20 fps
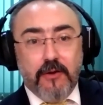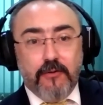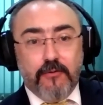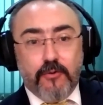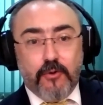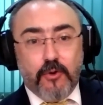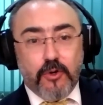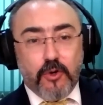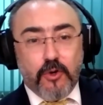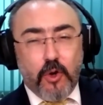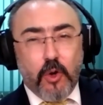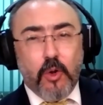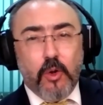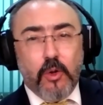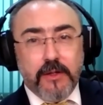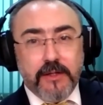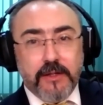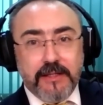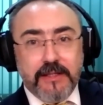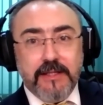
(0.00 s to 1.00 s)
for
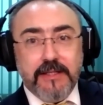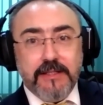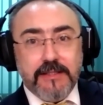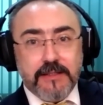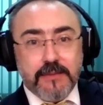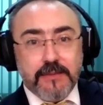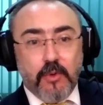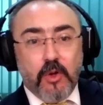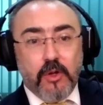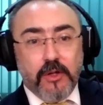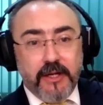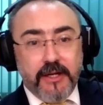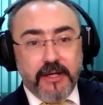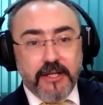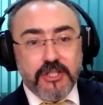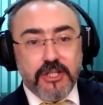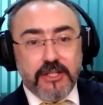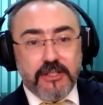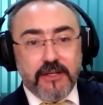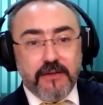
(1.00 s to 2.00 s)
all these small
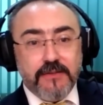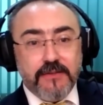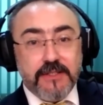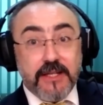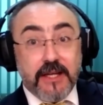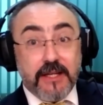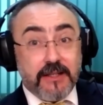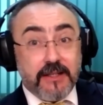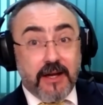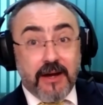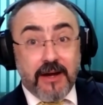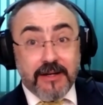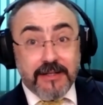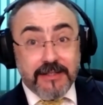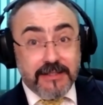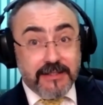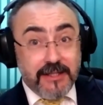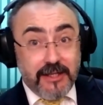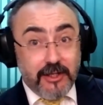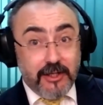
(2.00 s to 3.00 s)
initiatives that are
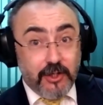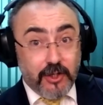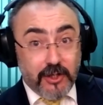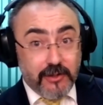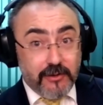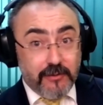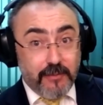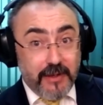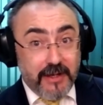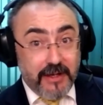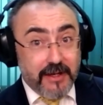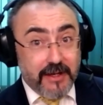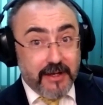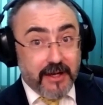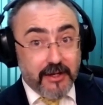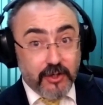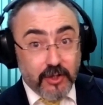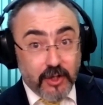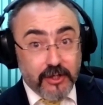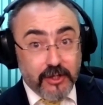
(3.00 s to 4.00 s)
still not being
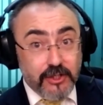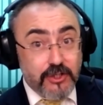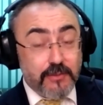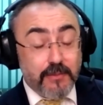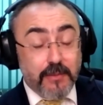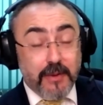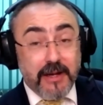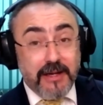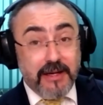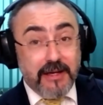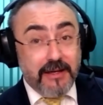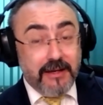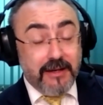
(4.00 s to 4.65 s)
acknowledged by